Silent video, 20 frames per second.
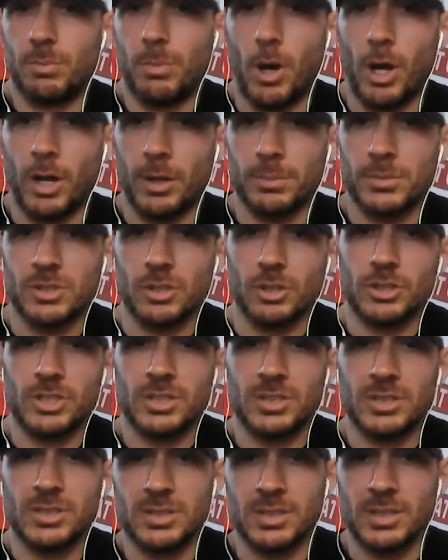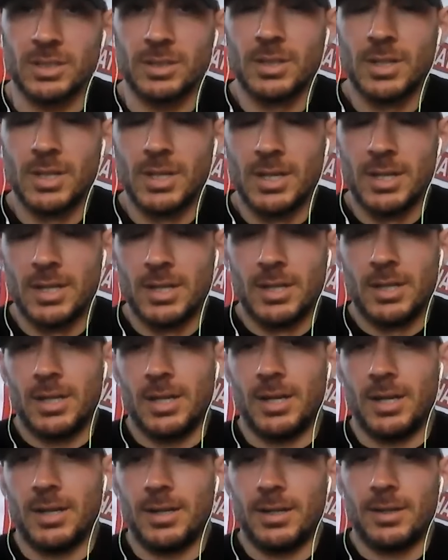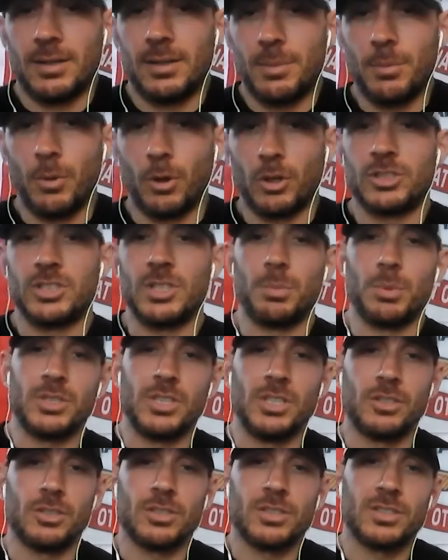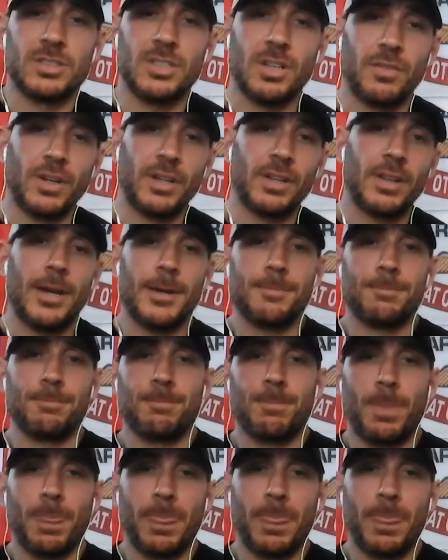bottom searches and emergency procedures and stuff like that.